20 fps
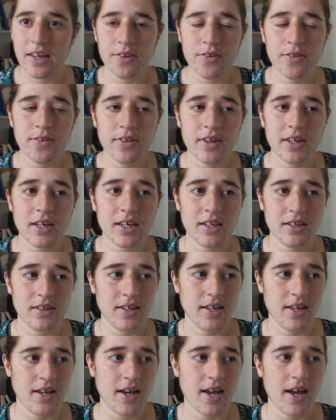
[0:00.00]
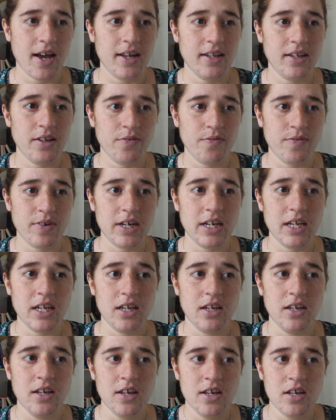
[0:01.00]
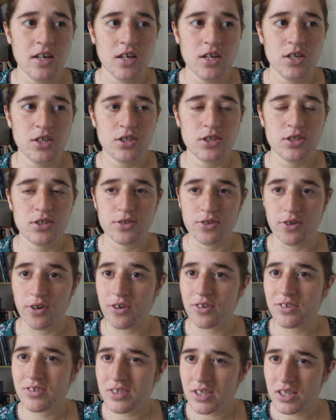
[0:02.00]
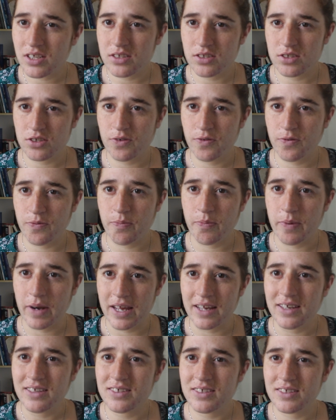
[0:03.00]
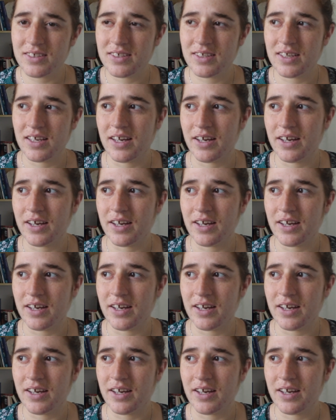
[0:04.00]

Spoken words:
I don't think it had a very strong sense of place.